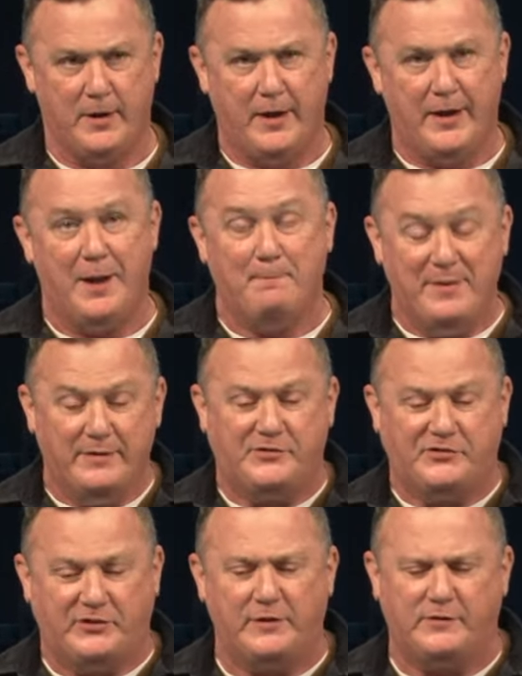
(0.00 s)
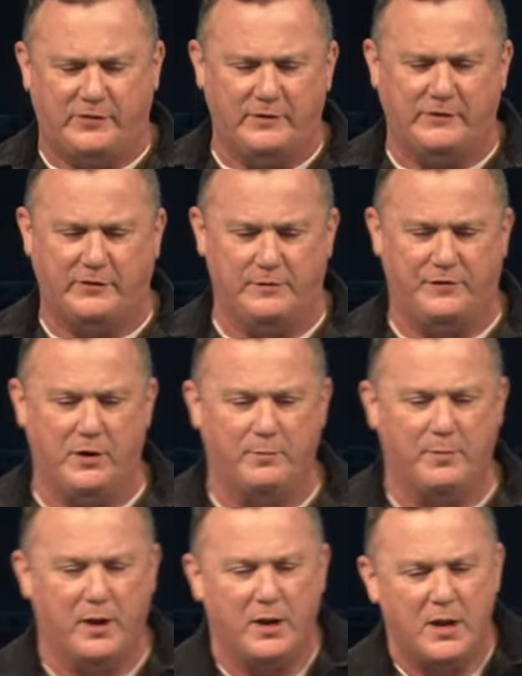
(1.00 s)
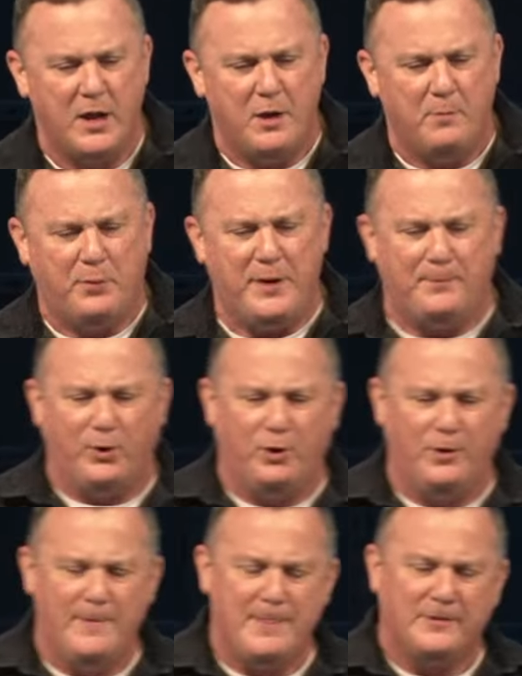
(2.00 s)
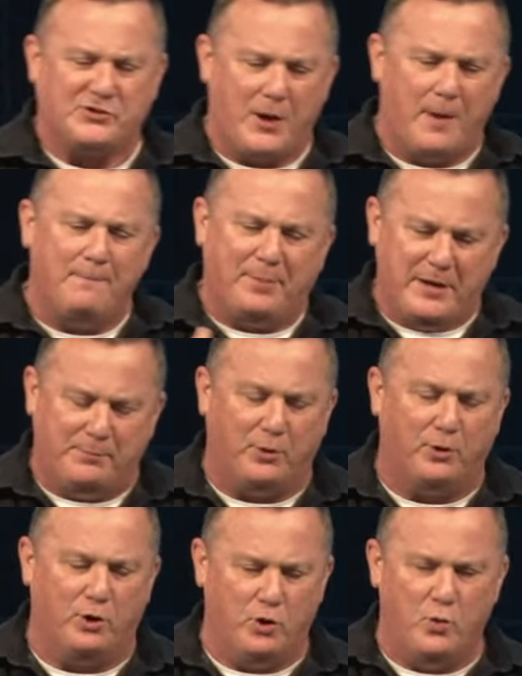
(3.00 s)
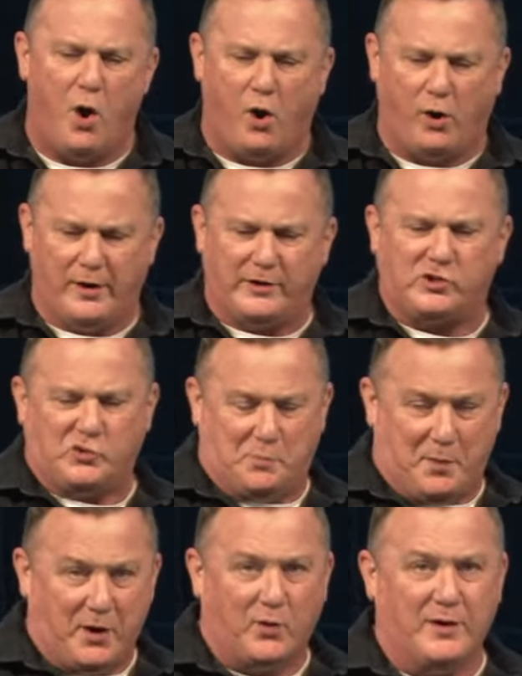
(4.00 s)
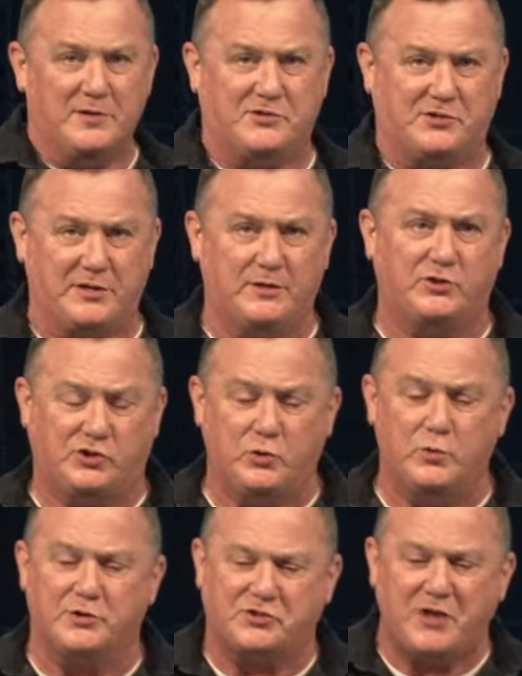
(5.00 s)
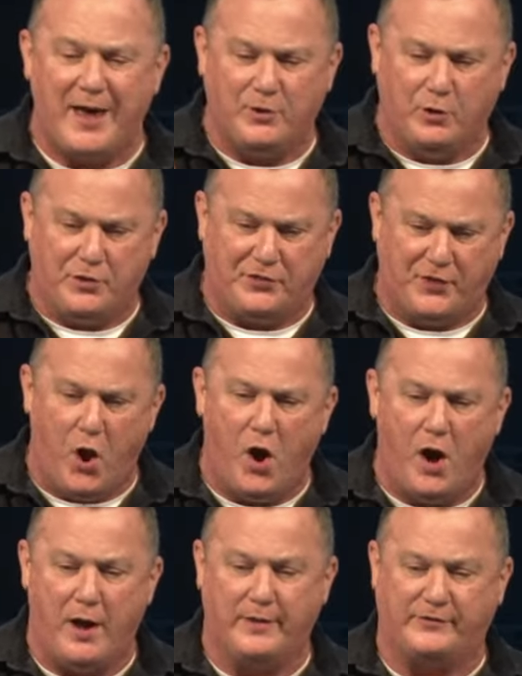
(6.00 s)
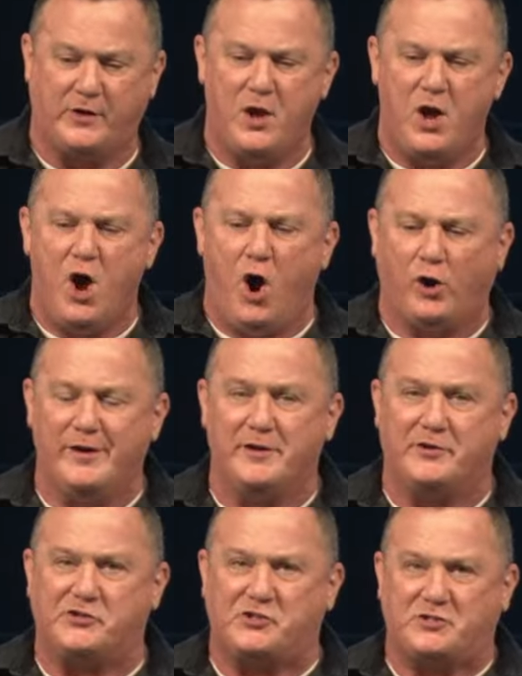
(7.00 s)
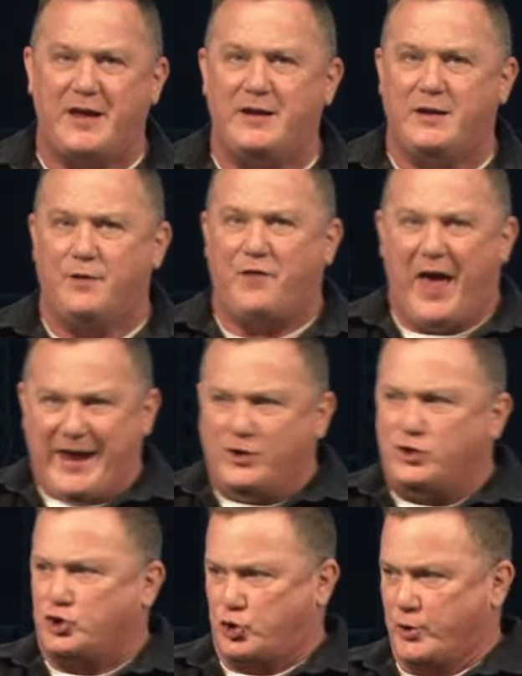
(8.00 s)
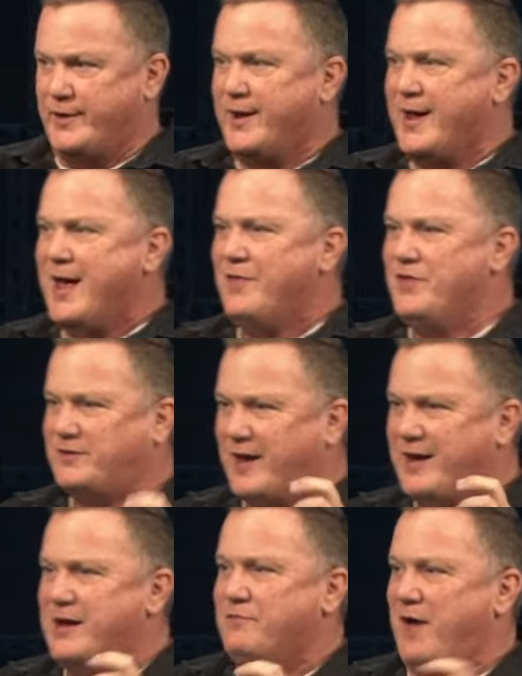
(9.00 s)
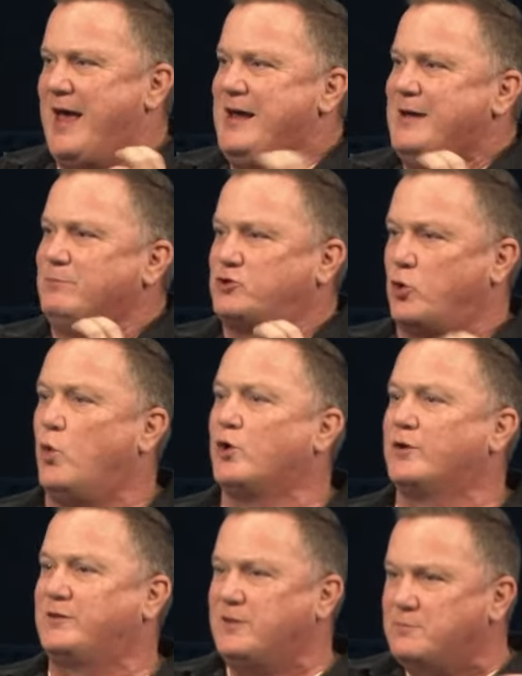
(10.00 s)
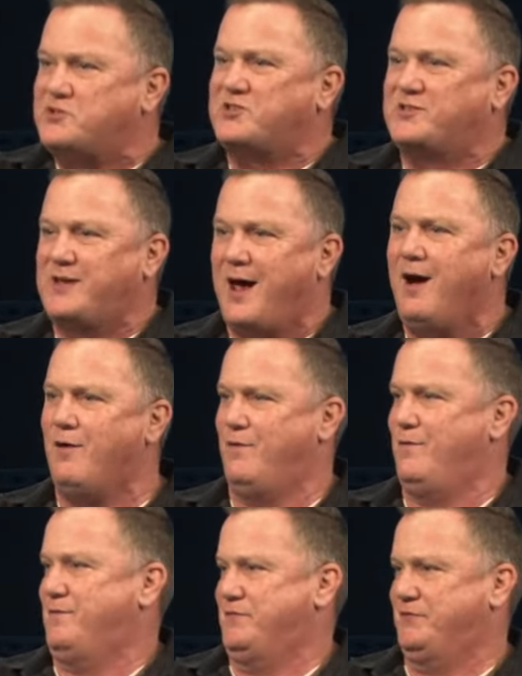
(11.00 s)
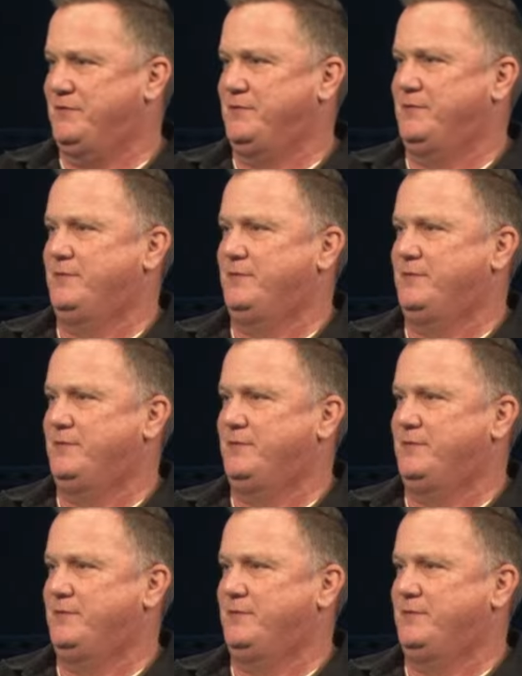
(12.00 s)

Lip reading: And I'm being sensitive here, but some people who are experiencing suicidal thoughts are in a state of hatred that they have aimed toward themselves.